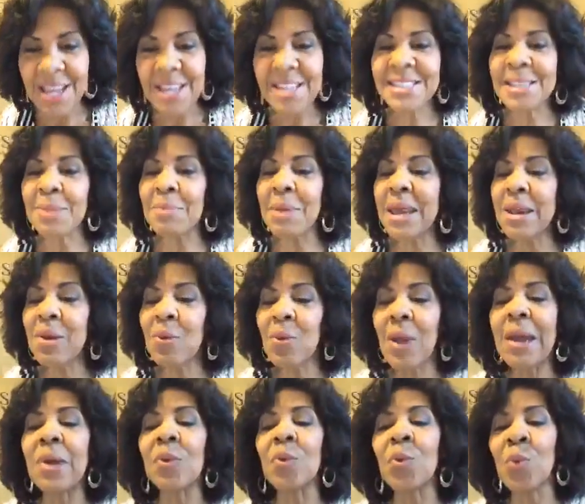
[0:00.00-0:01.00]
Somebody
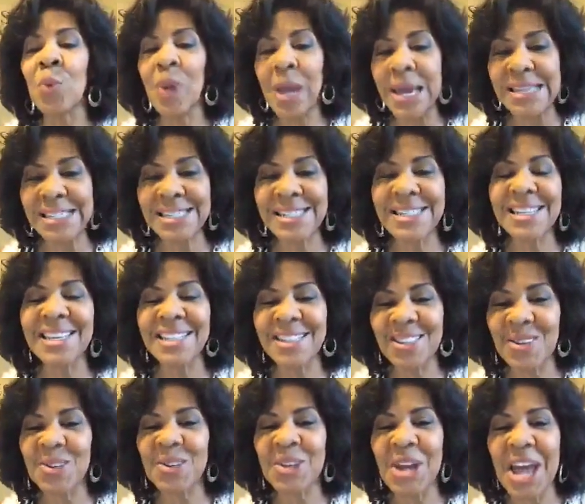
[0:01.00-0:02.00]
write rest
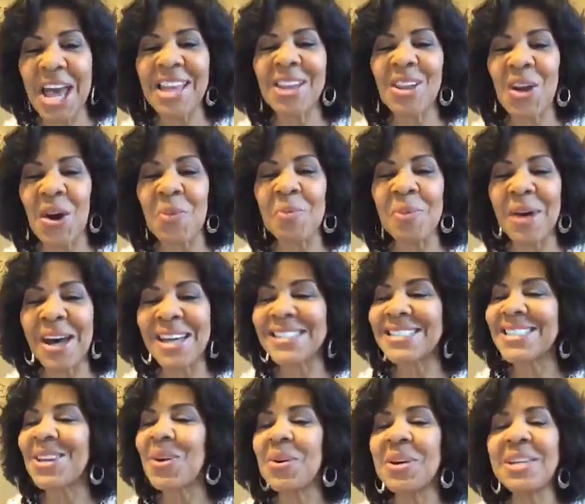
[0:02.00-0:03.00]
in your dialogue box.
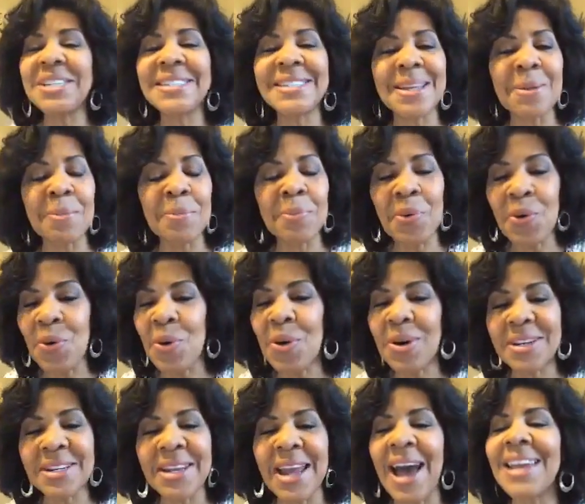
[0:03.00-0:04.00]
So it's important.